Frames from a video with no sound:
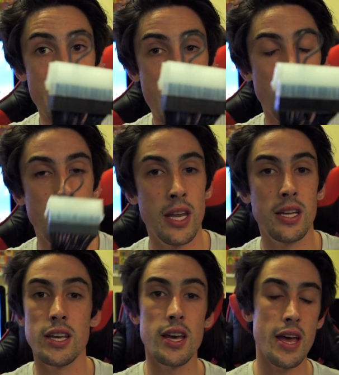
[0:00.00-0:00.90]
power
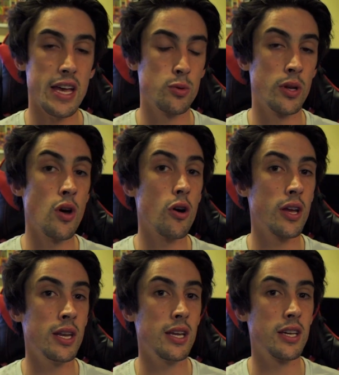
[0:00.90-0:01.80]
connector, as we're not
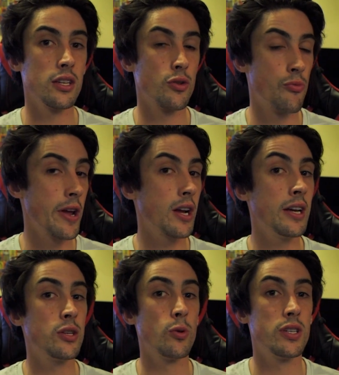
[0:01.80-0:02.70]
connecting
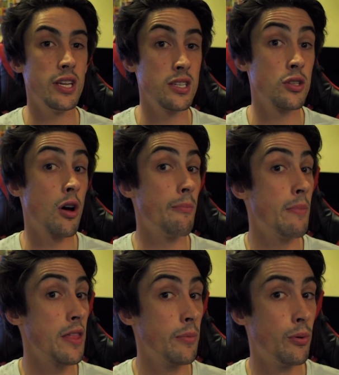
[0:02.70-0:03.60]
directly to a desktop
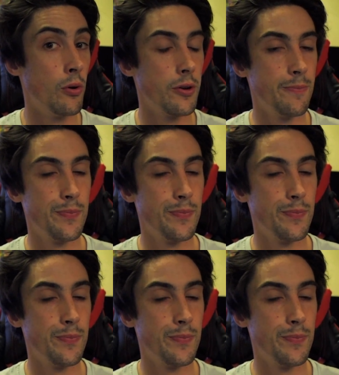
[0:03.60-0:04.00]
motherboard.